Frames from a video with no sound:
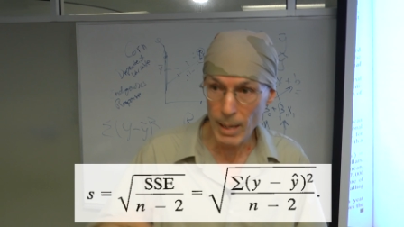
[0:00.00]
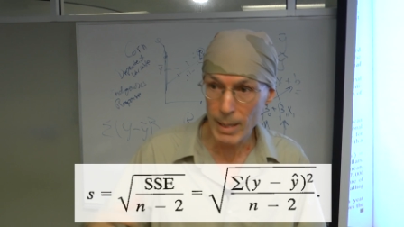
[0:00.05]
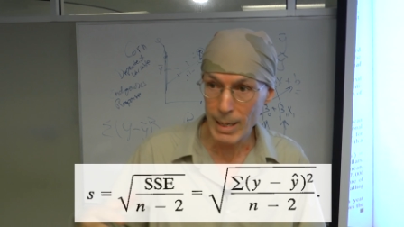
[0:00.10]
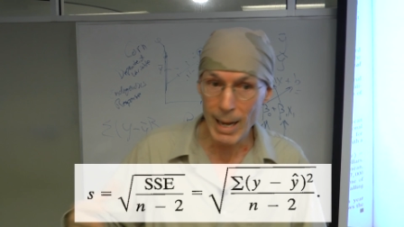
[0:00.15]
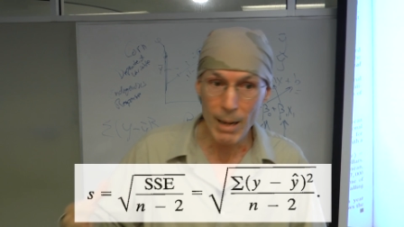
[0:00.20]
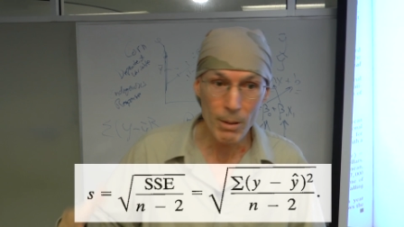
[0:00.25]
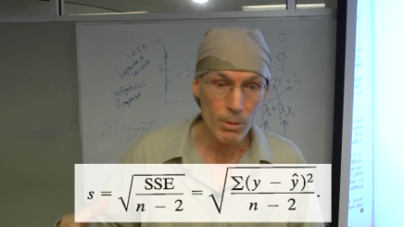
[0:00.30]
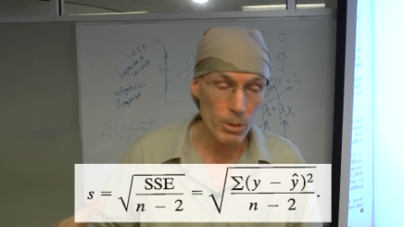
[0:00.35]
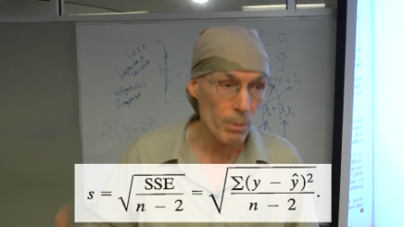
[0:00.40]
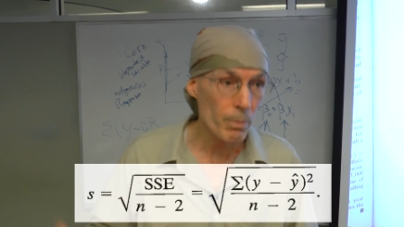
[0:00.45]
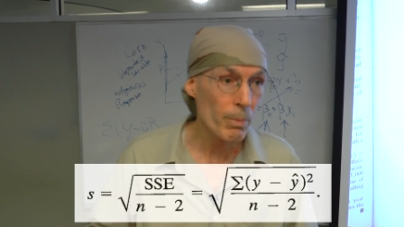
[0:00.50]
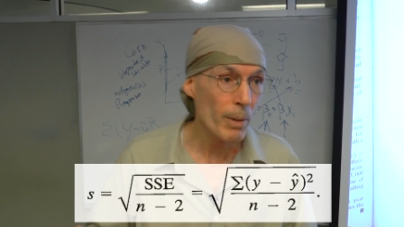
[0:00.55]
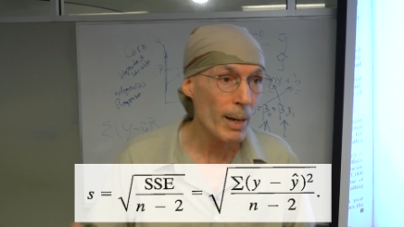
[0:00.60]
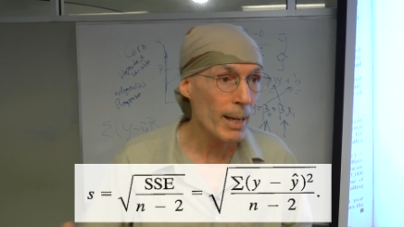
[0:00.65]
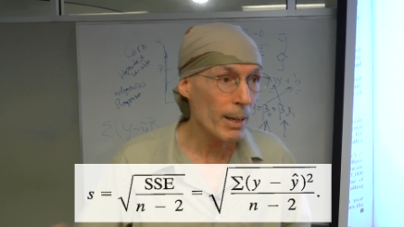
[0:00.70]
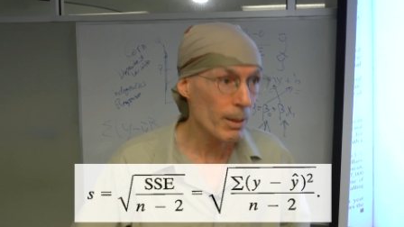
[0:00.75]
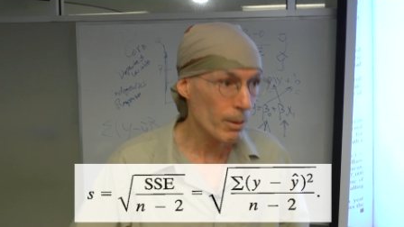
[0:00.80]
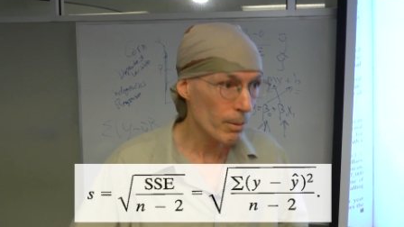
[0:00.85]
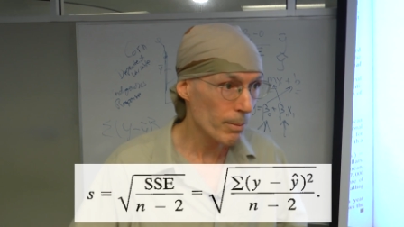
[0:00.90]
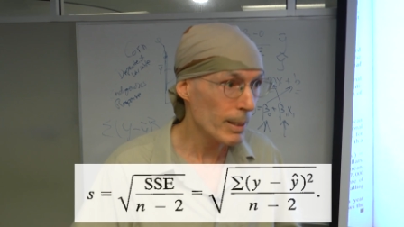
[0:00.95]

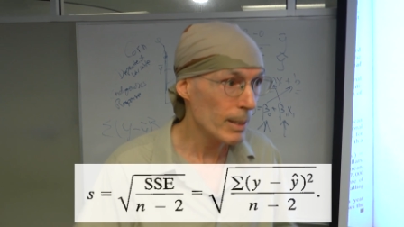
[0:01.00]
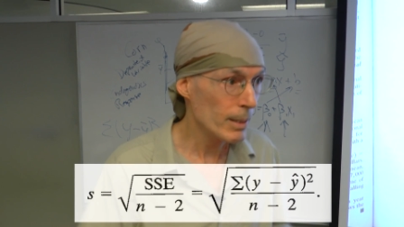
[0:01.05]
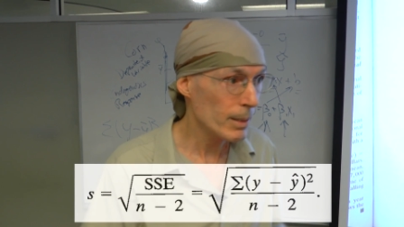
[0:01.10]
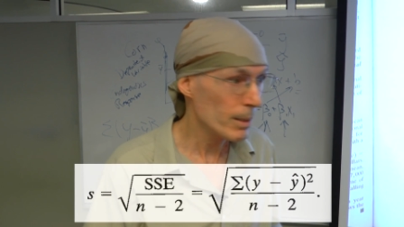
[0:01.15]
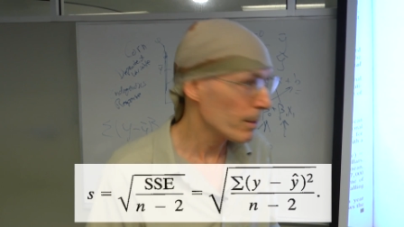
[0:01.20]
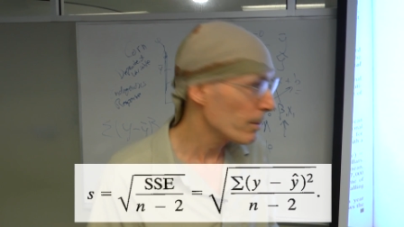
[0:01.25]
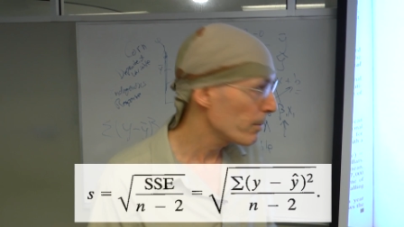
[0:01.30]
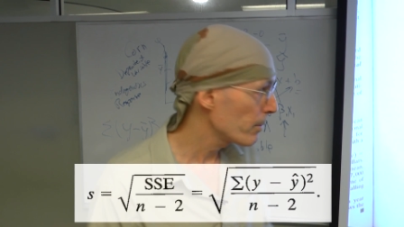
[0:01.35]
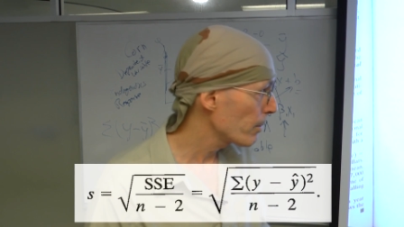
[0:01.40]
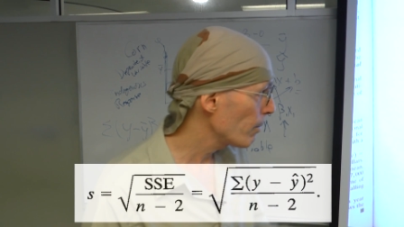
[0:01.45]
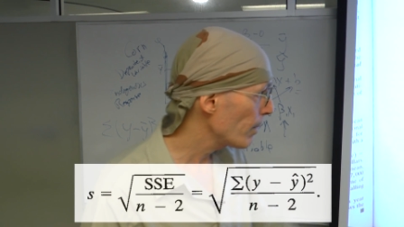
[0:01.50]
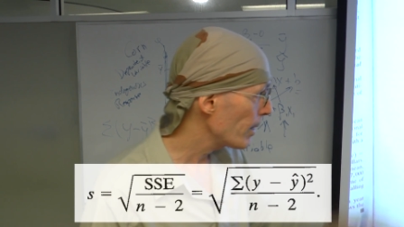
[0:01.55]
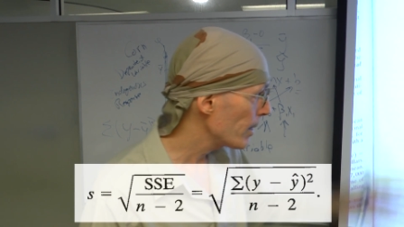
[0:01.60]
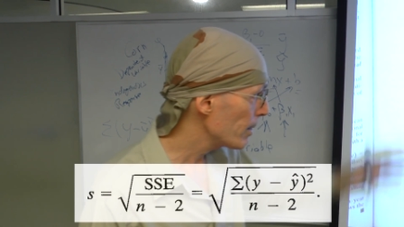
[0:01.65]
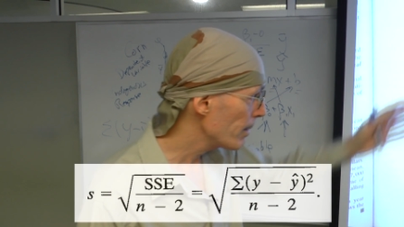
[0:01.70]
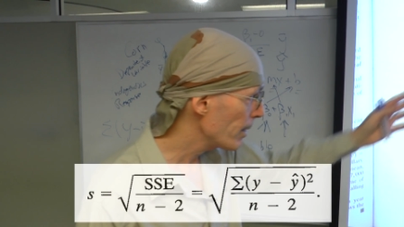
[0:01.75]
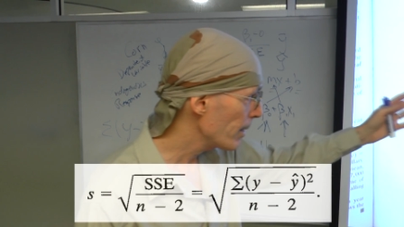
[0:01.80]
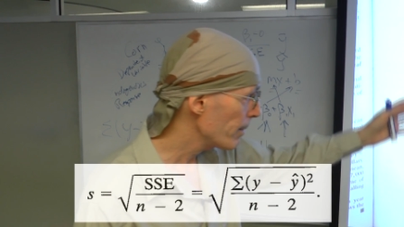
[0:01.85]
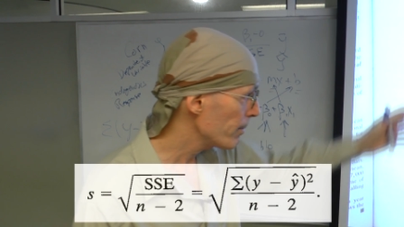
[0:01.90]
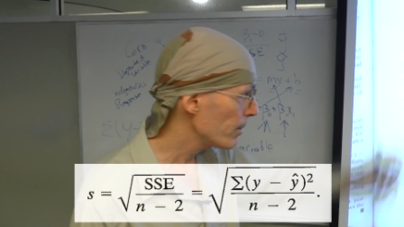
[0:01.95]
algebraic reason for why
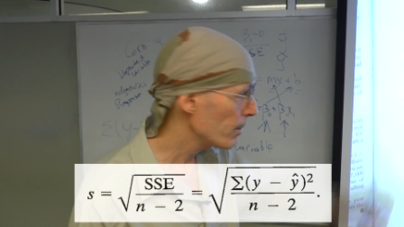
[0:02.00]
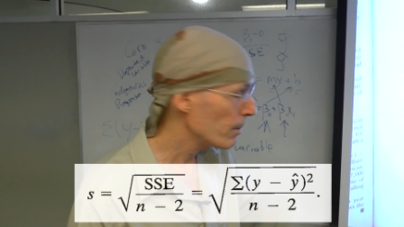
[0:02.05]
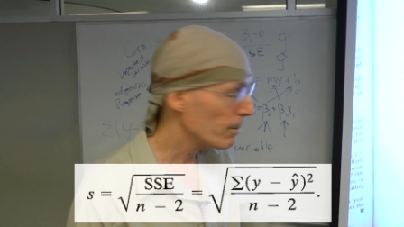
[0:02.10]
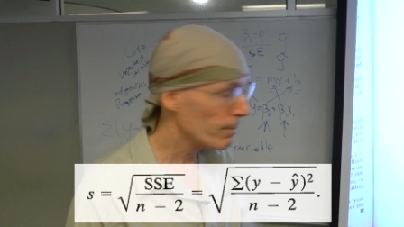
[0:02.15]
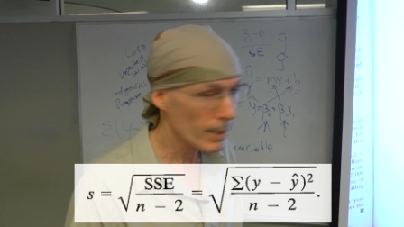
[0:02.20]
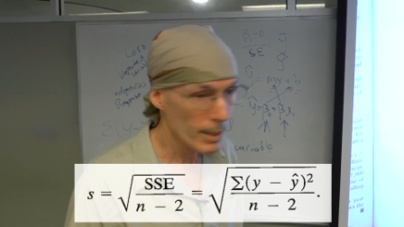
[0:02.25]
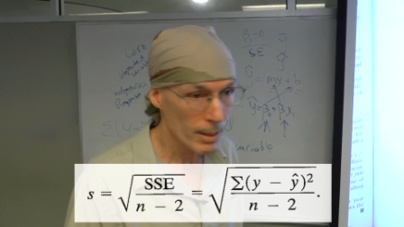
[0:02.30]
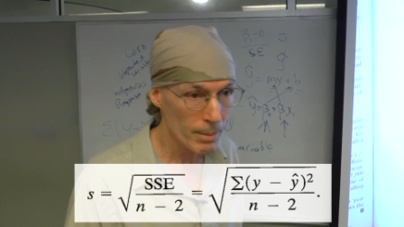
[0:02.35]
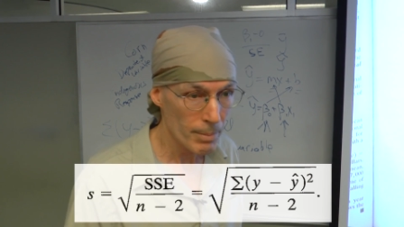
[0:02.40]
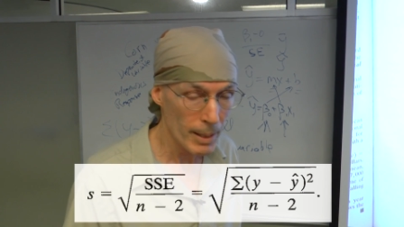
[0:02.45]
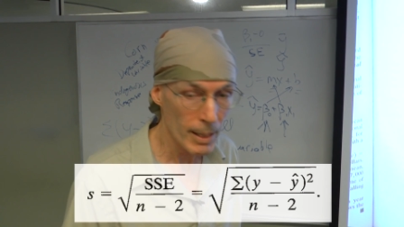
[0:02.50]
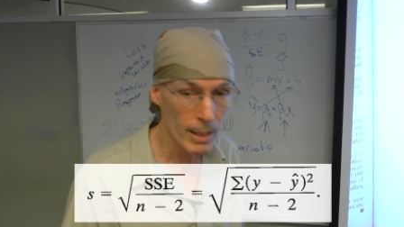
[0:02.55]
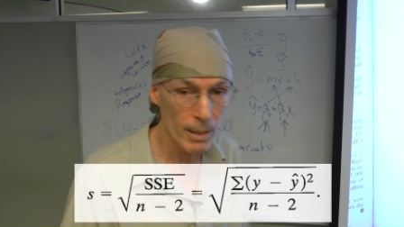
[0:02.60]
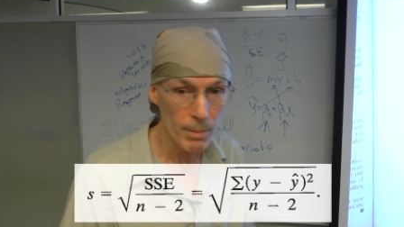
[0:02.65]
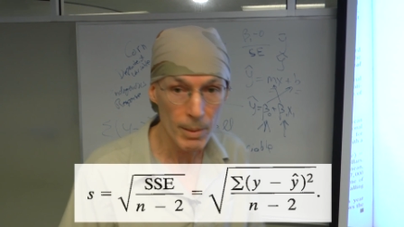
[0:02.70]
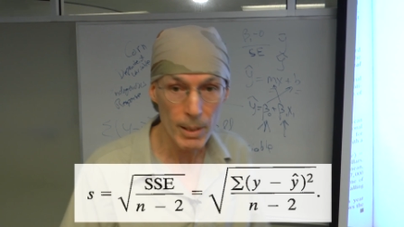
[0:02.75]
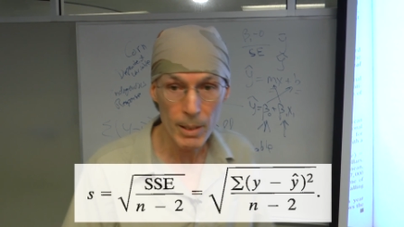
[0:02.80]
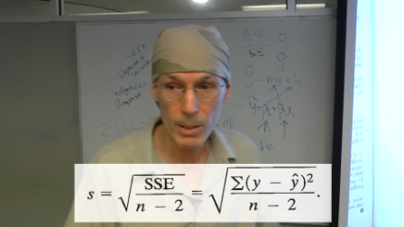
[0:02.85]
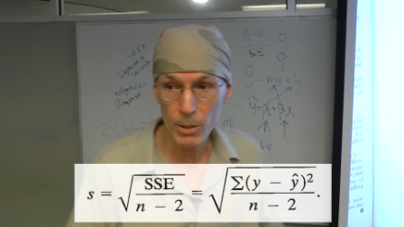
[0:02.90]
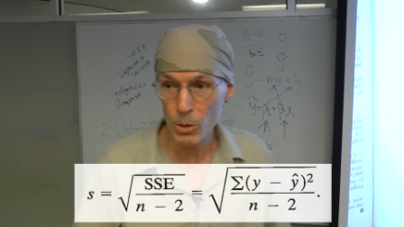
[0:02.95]
you have to divide by n
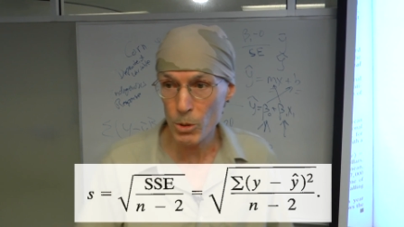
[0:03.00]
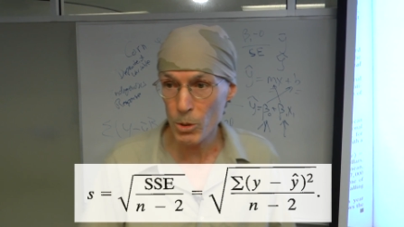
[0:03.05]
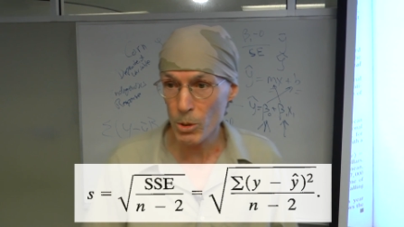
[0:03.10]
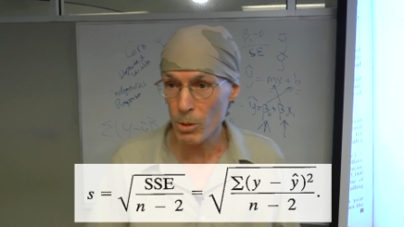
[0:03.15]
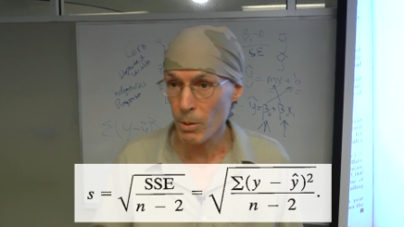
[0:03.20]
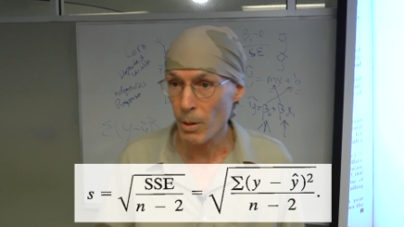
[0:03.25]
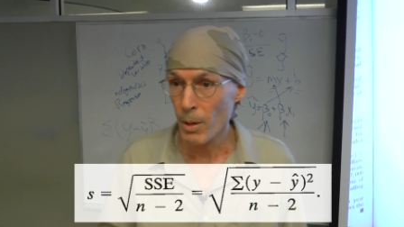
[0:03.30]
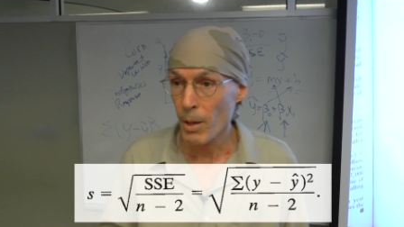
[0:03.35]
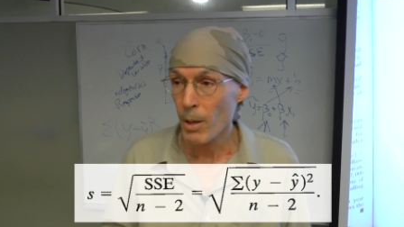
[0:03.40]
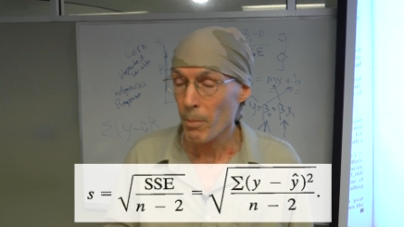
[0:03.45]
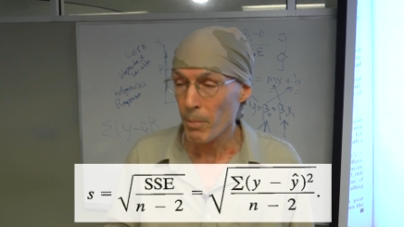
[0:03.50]
minus 2.